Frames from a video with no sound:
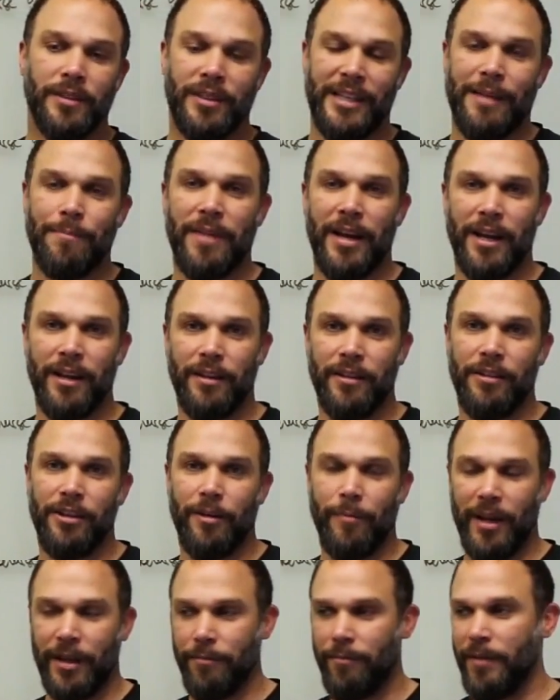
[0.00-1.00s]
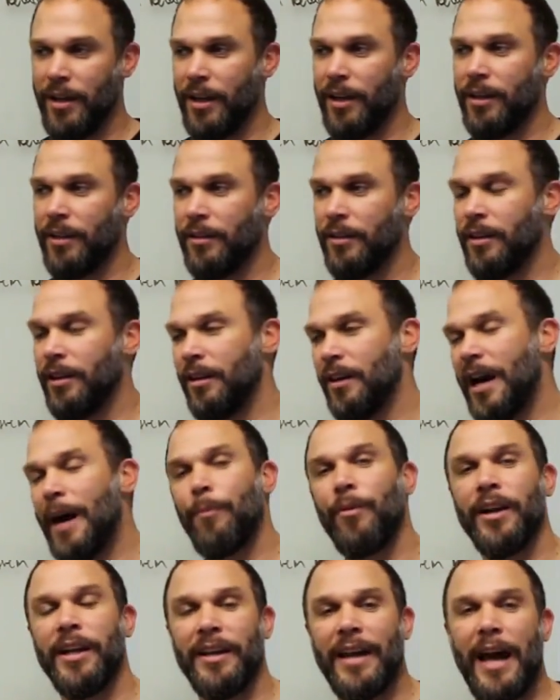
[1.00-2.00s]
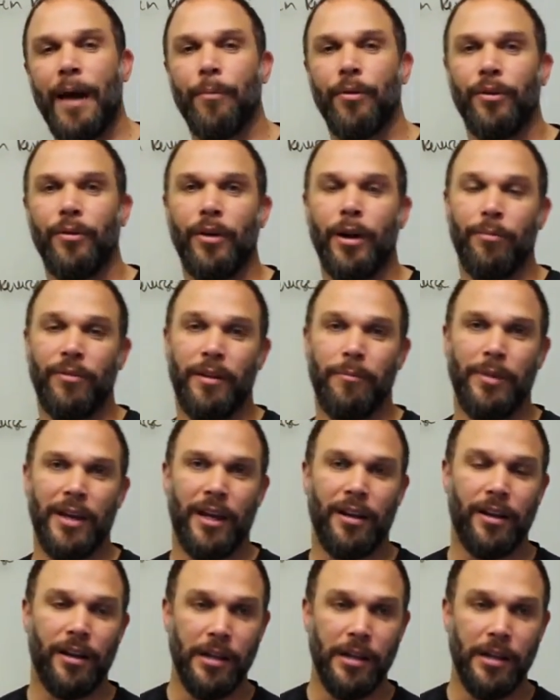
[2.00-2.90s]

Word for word: keep my, you know, my, my uh, operating capital up to be able